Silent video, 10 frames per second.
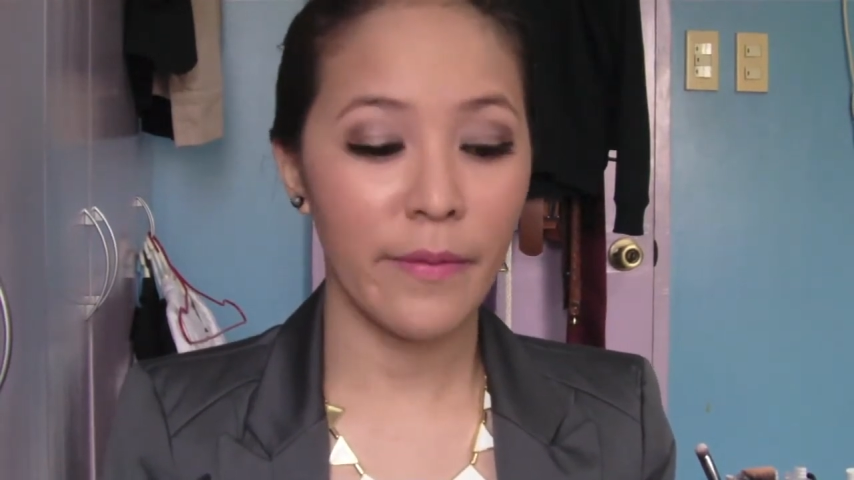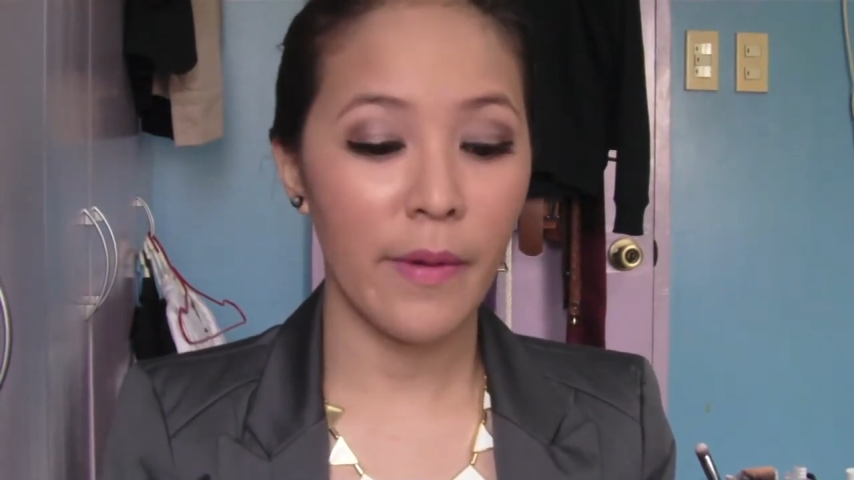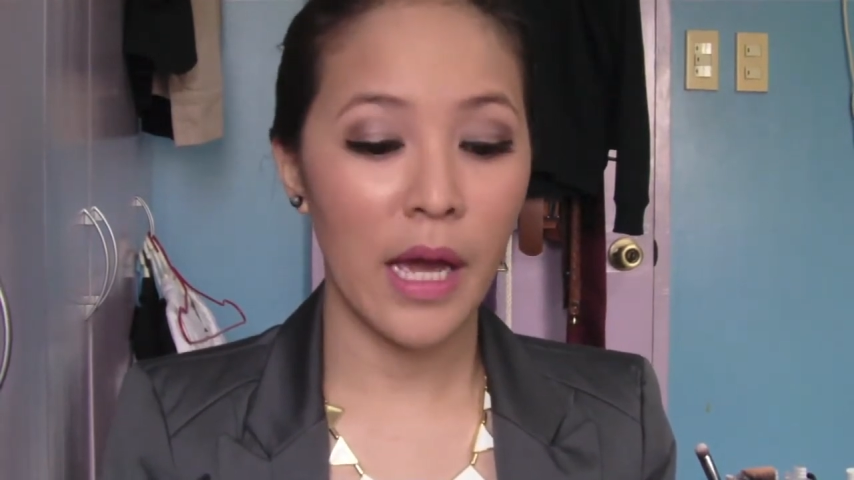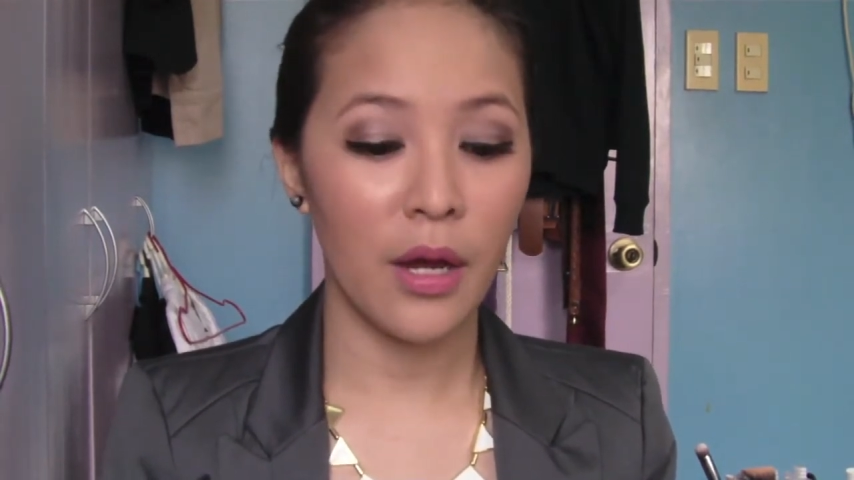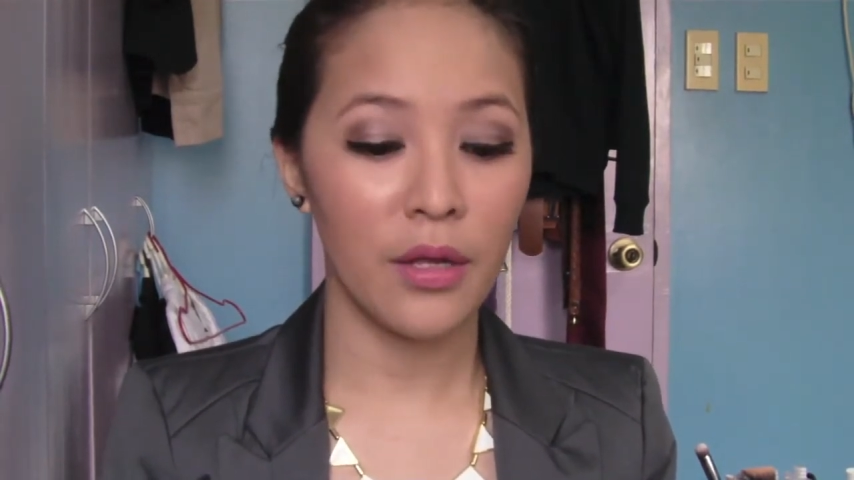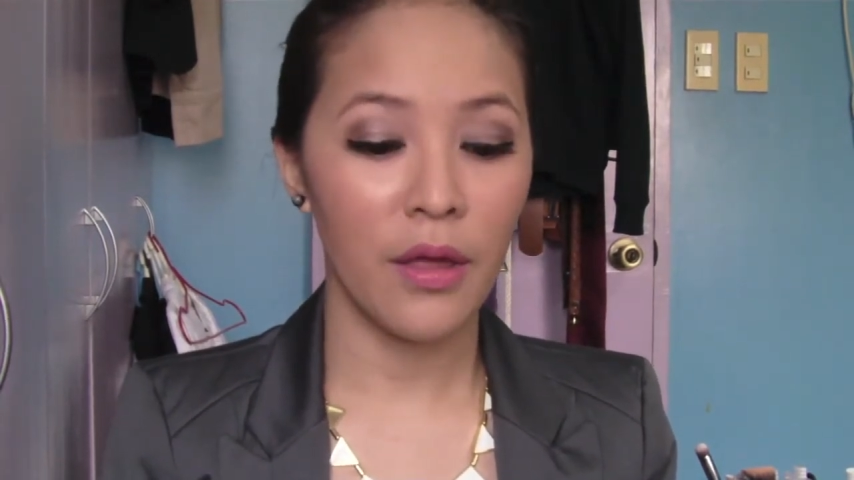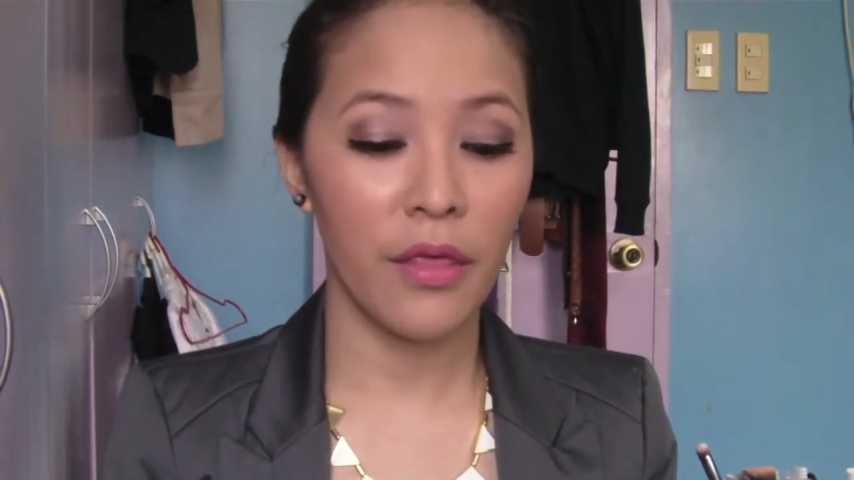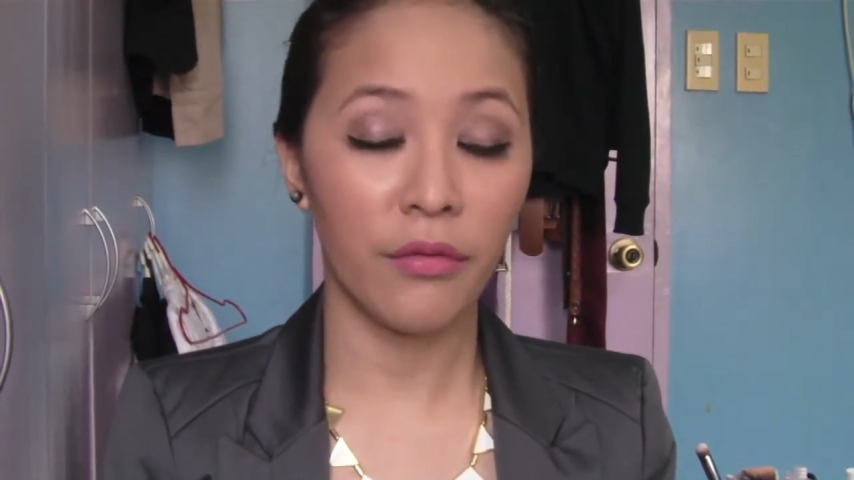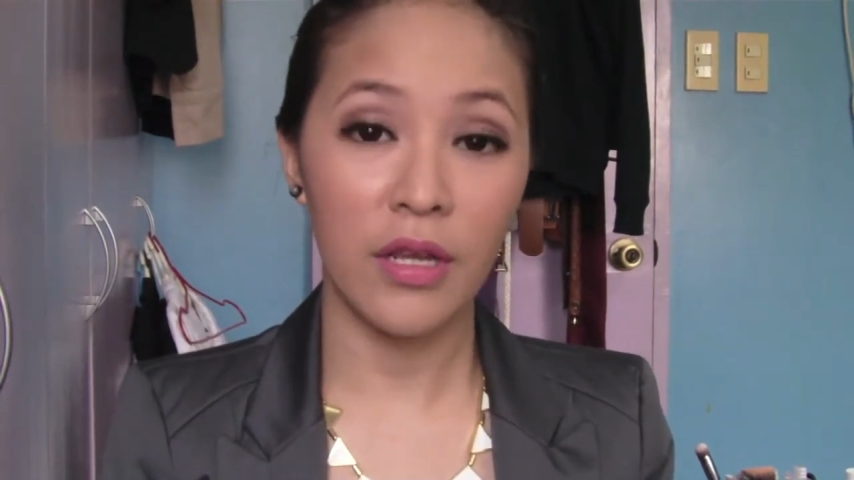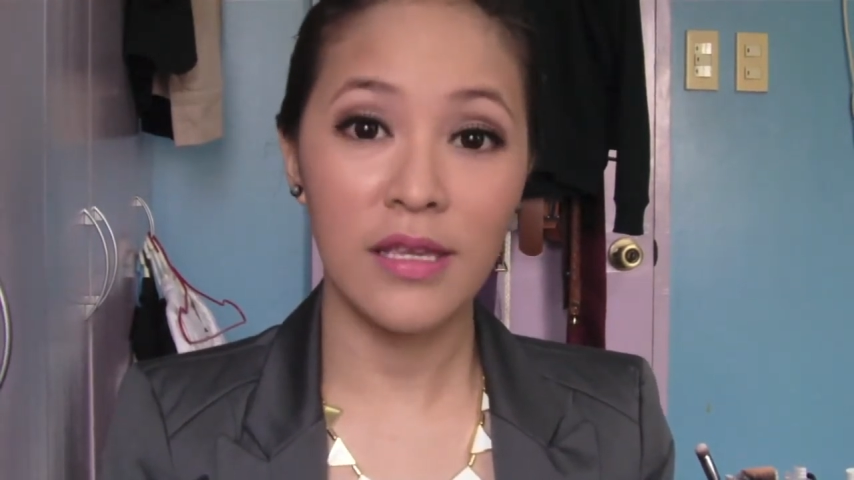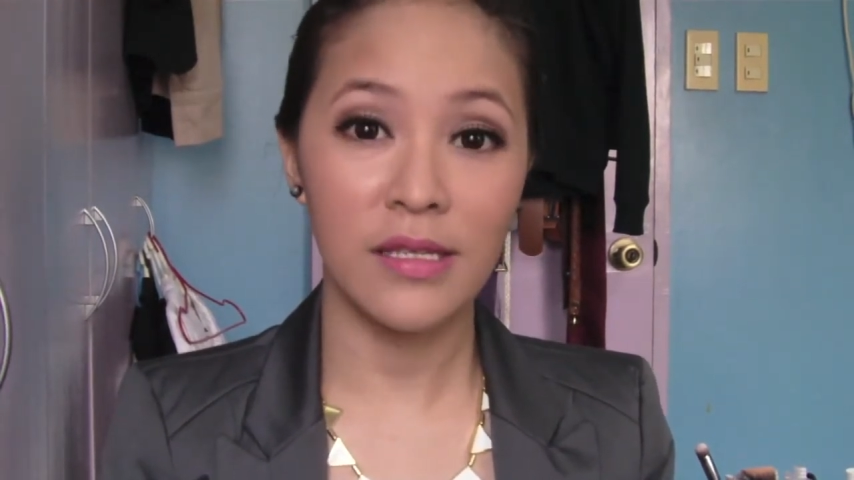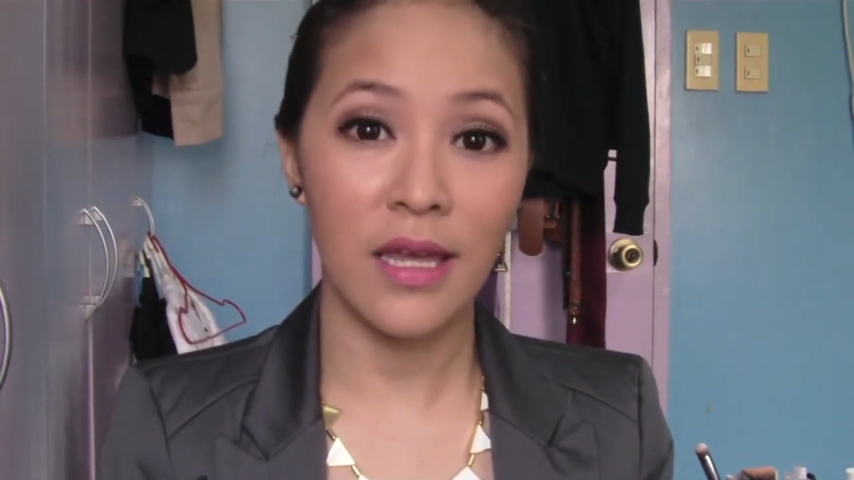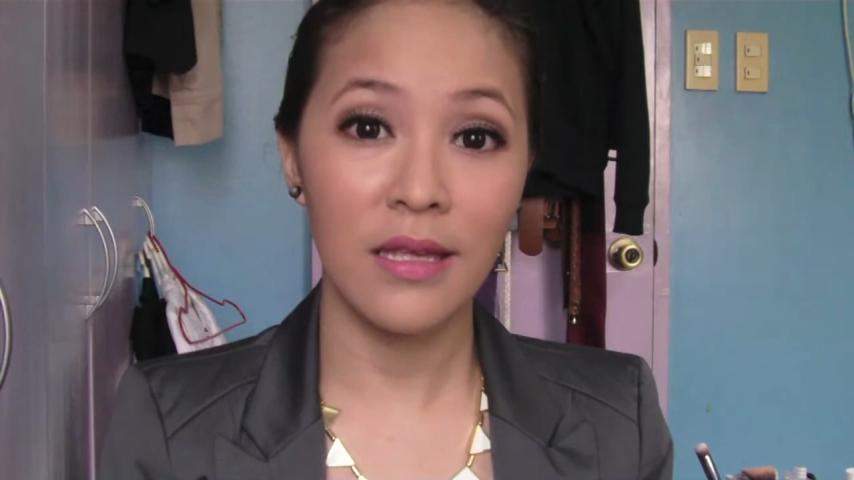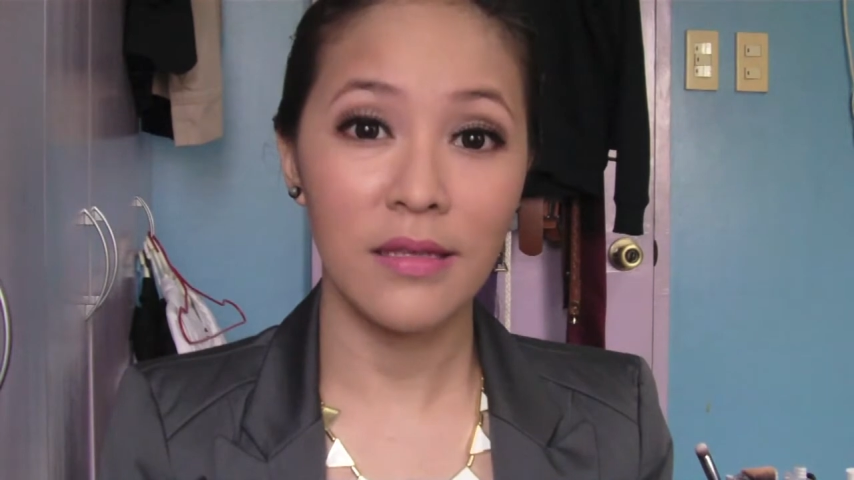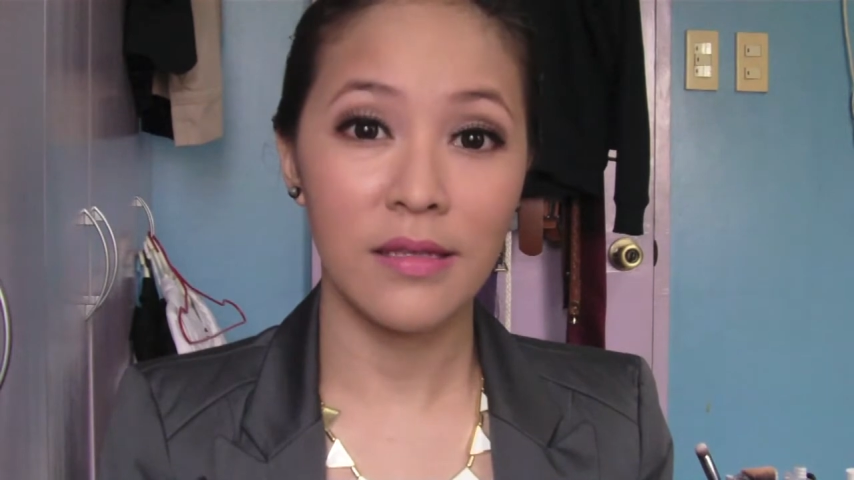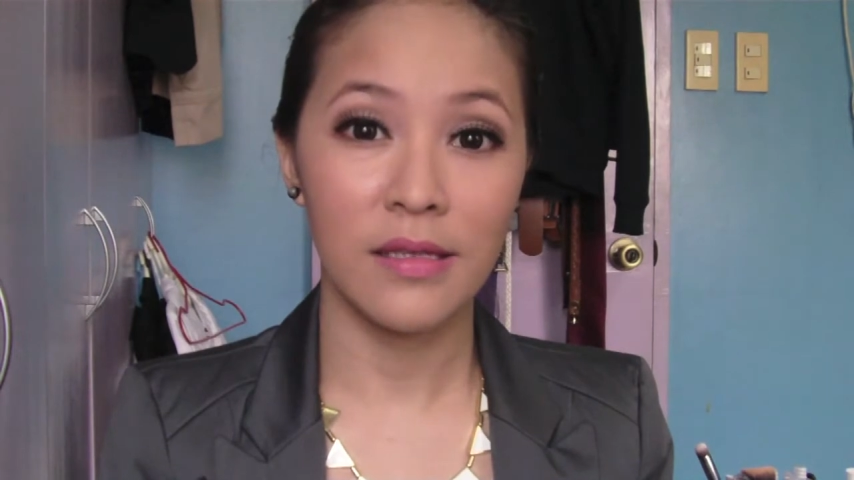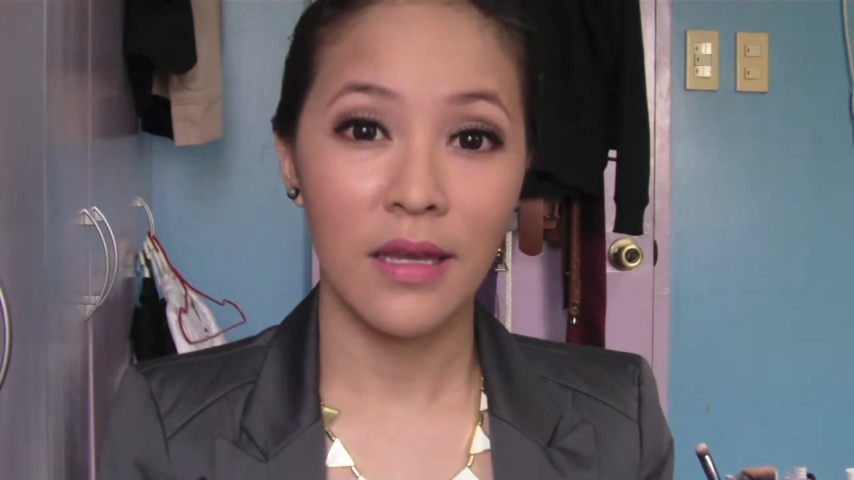about 3 sets